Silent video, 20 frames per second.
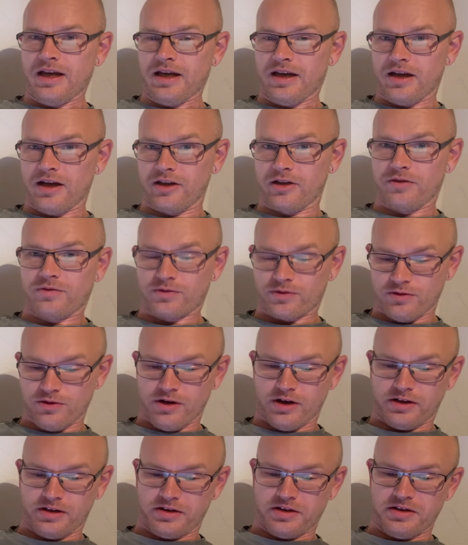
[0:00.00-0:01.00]
And of
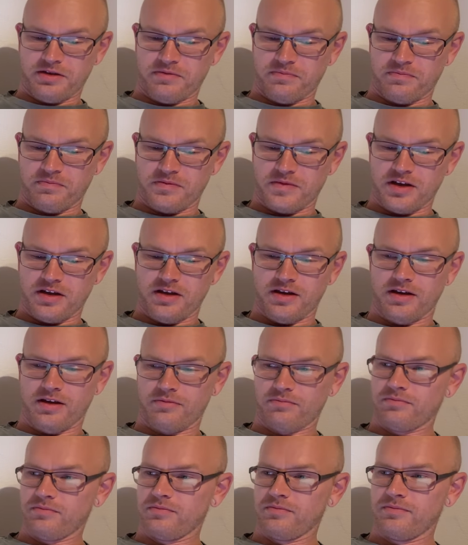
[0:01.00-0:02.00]
course, the,